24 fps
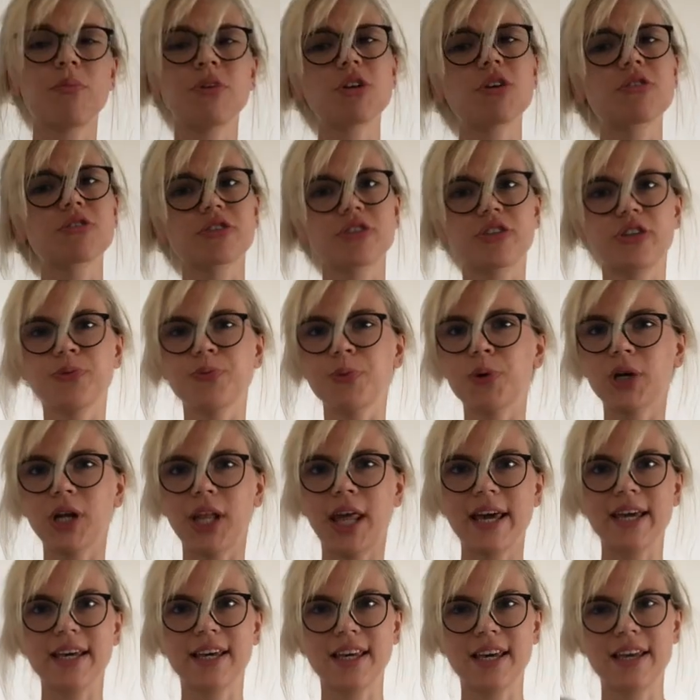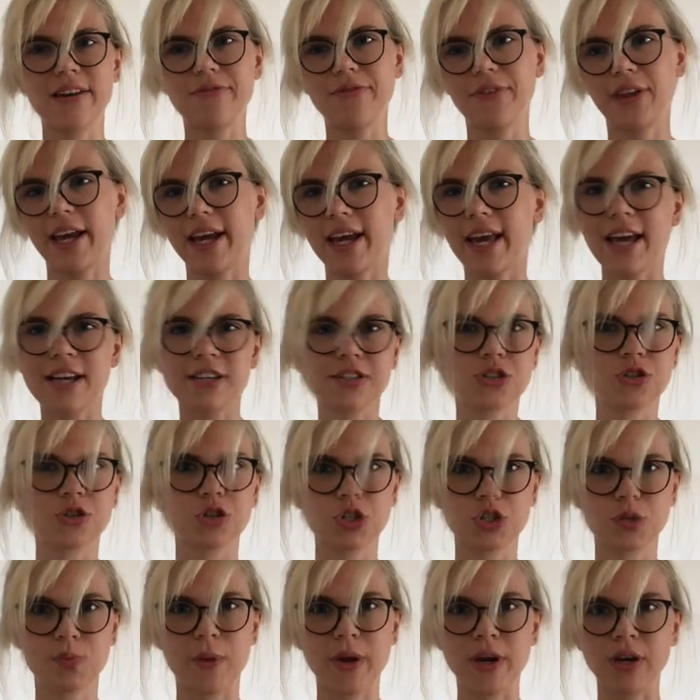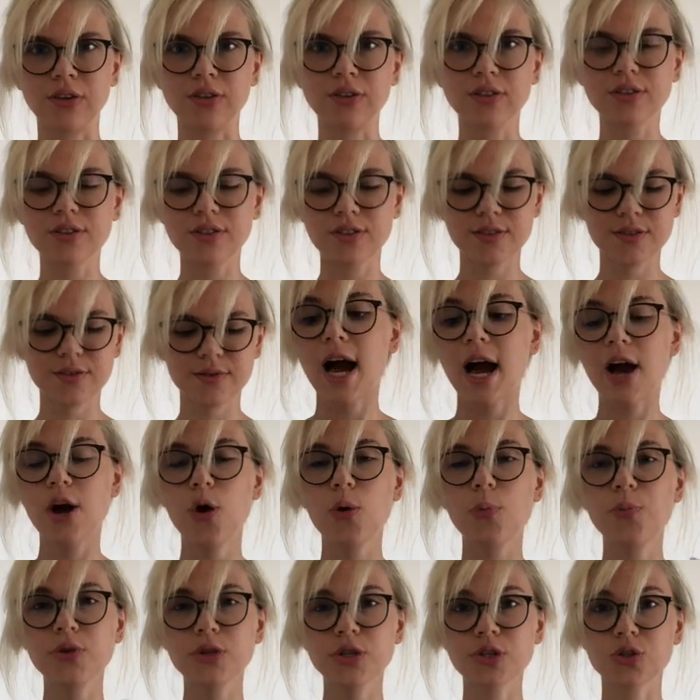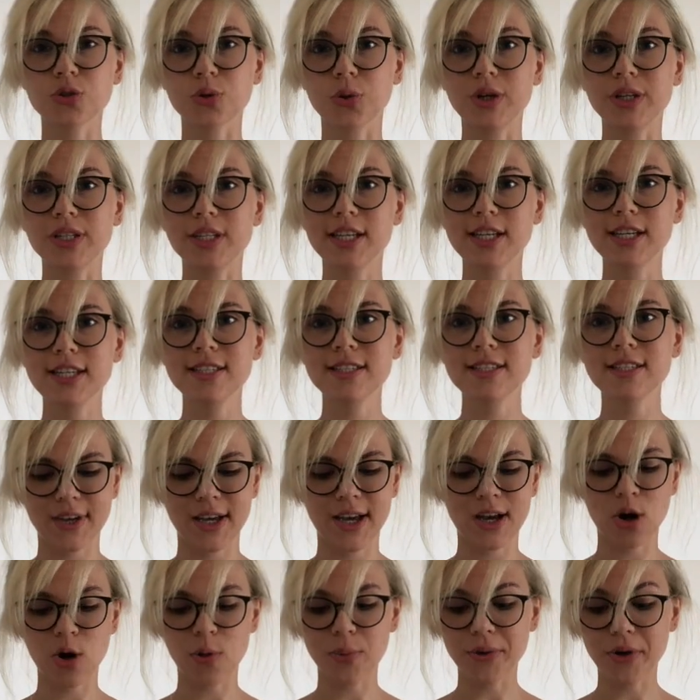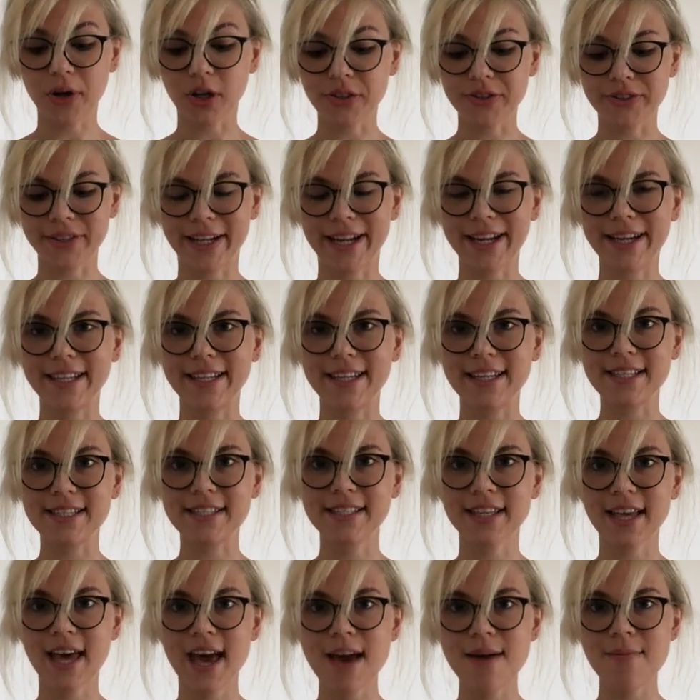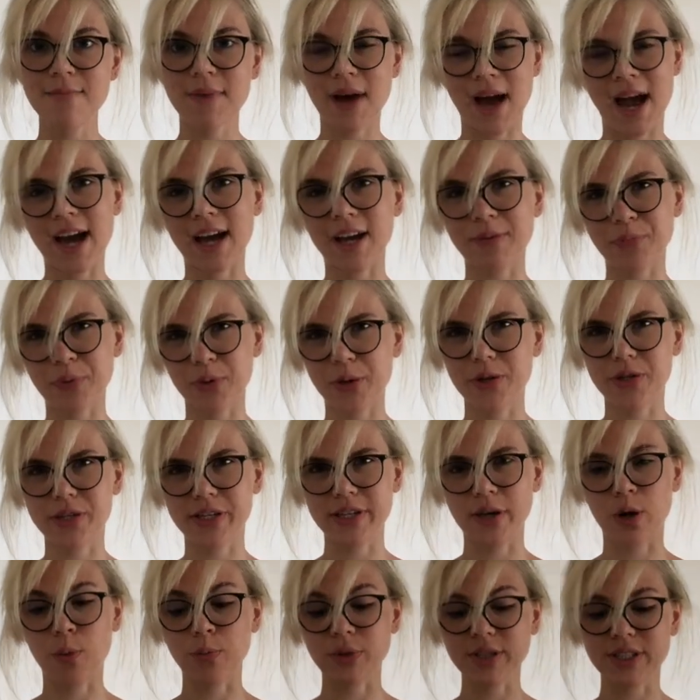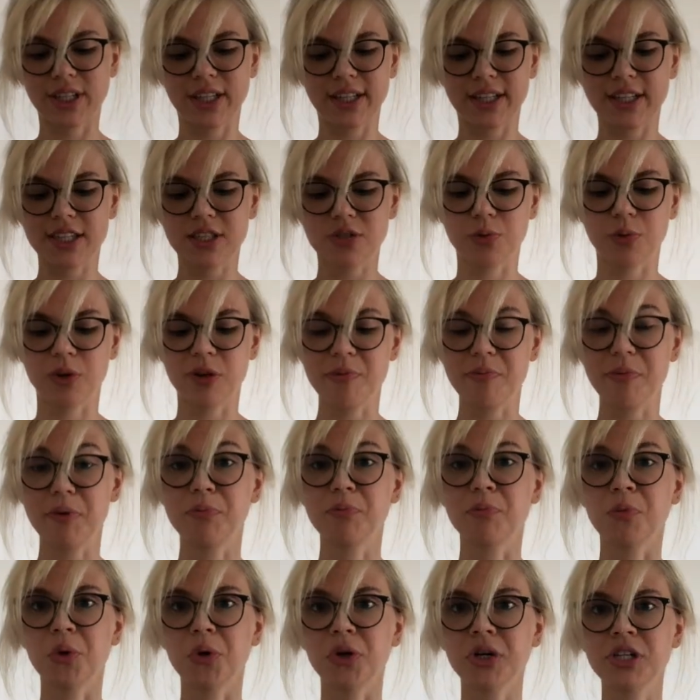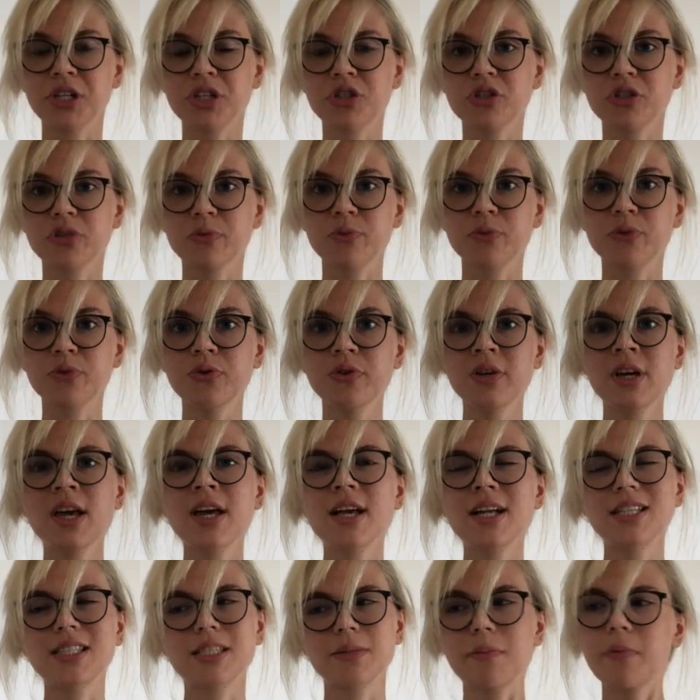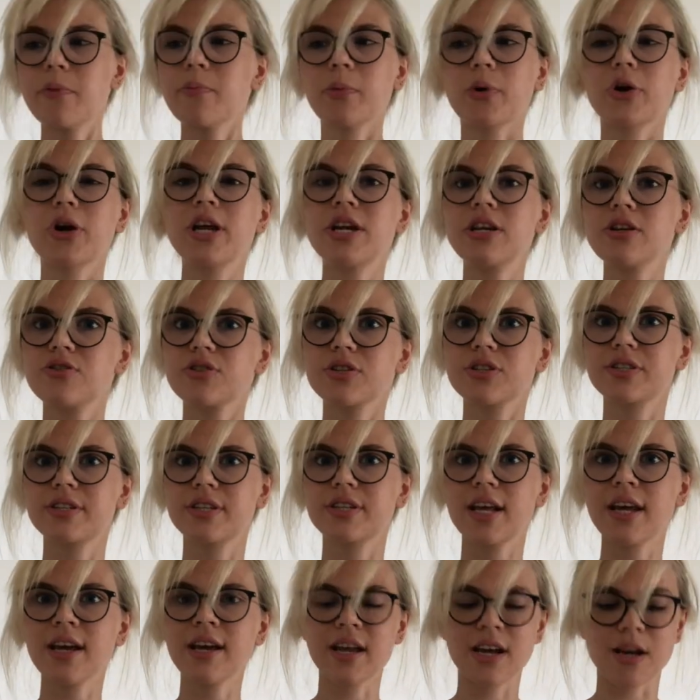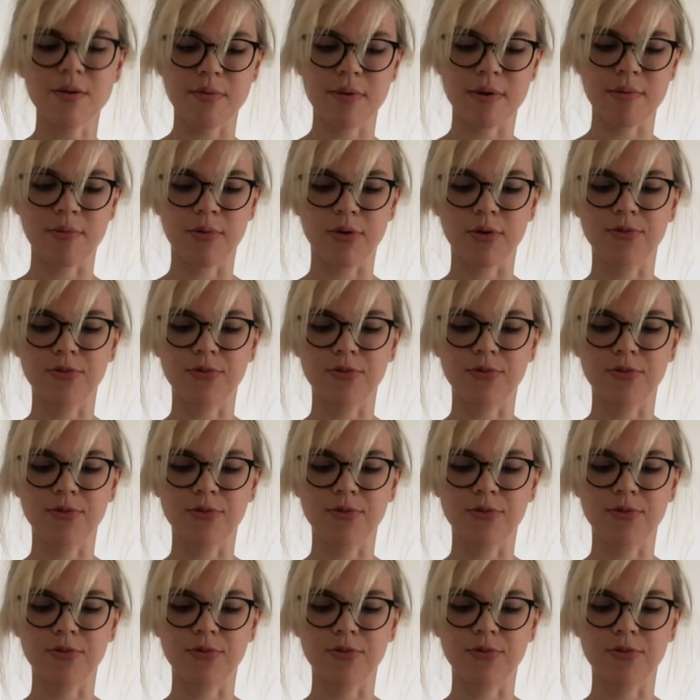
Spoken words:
But those are more like kind of like extra spin-ons. I hope you enjoyed this. I hope you also like this game. I personally almost like this one a bit more than Shmoo. It's a bit more interesting and a bit more